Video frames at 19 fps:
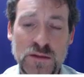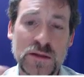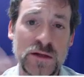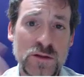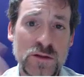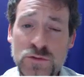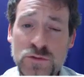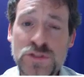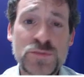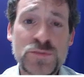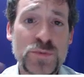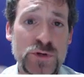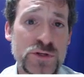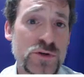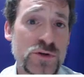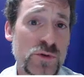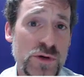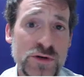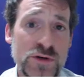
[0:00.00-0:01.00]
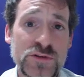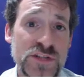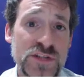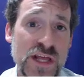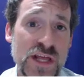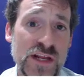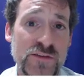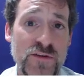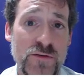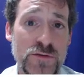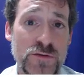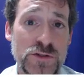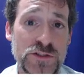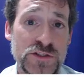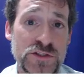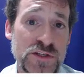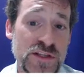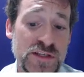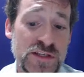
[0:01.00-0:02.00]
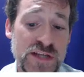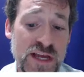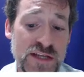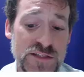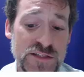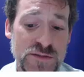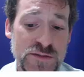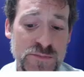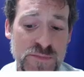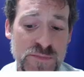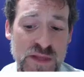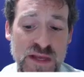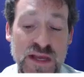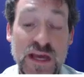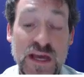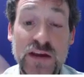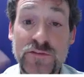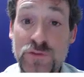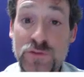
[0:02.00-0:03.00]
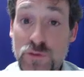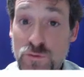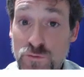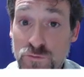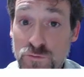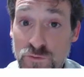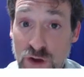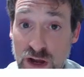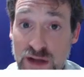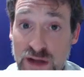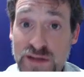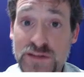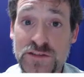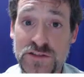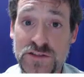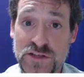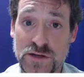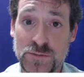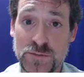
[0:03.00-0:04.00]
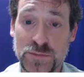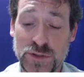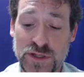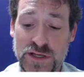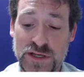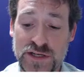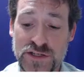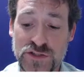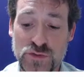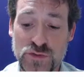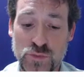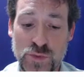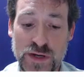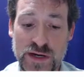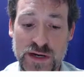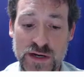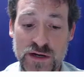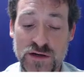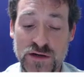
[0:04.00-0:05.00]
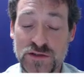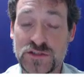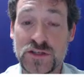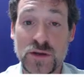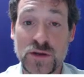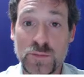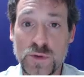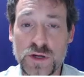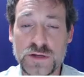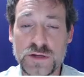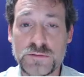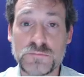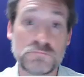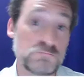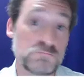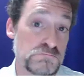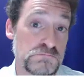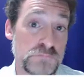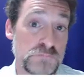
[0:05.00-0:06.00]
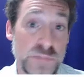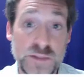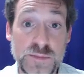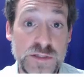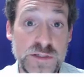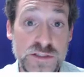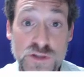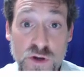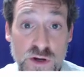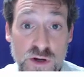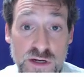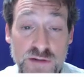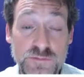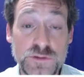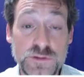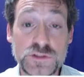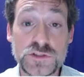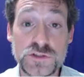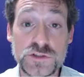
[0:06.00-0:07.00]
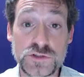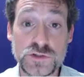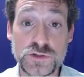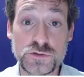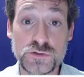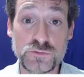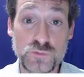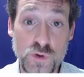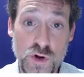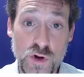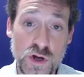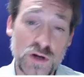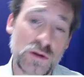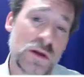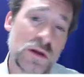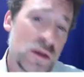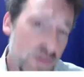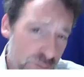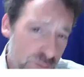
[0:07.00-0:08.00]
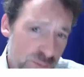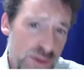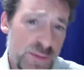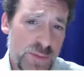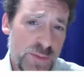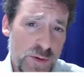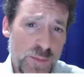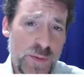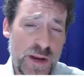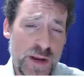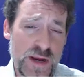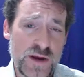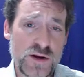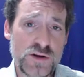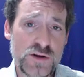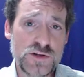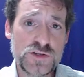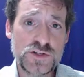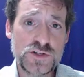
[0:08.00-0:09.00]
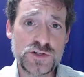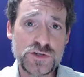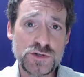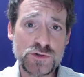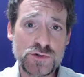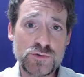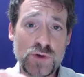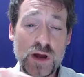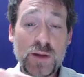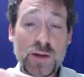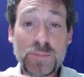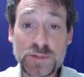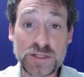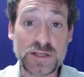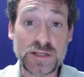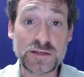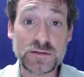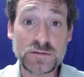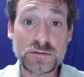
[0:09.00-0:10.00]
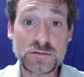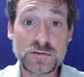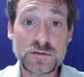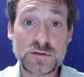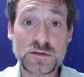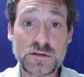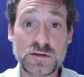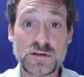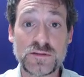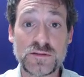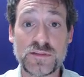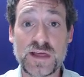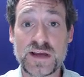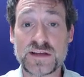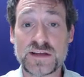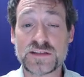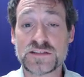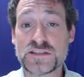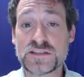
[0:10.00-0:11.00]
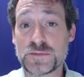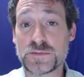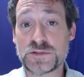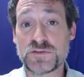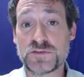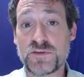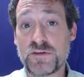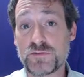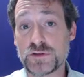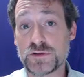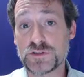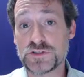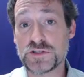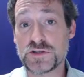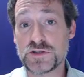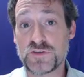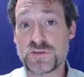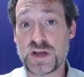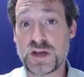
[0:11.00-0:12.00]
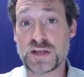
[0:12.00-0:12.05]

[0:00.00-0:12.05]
In other words, put your understanding of evolution to the test. And if you find some place where someone maybe taught evolution to you wrong, be prepared to update that conception of evolution you've